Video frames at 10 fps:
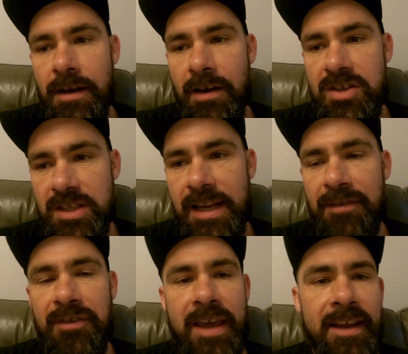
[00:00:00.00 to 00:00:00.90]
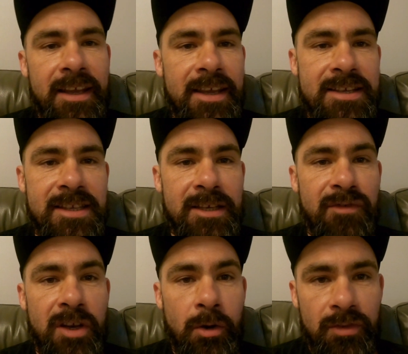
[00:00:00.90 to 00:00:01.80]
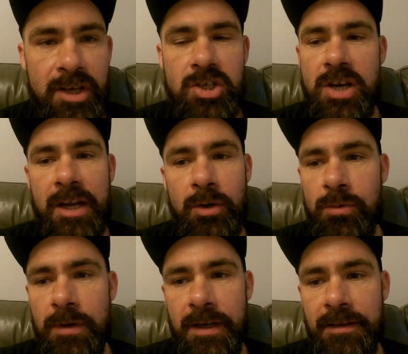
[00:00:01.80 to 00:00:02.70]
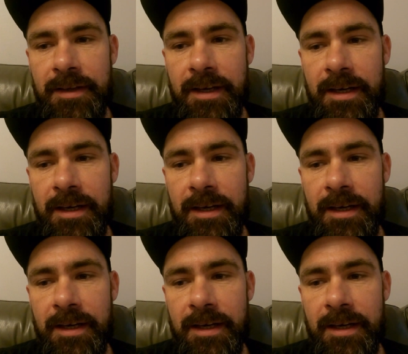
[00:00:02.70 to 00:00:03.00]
I still have to edit yesterday's video on this channel and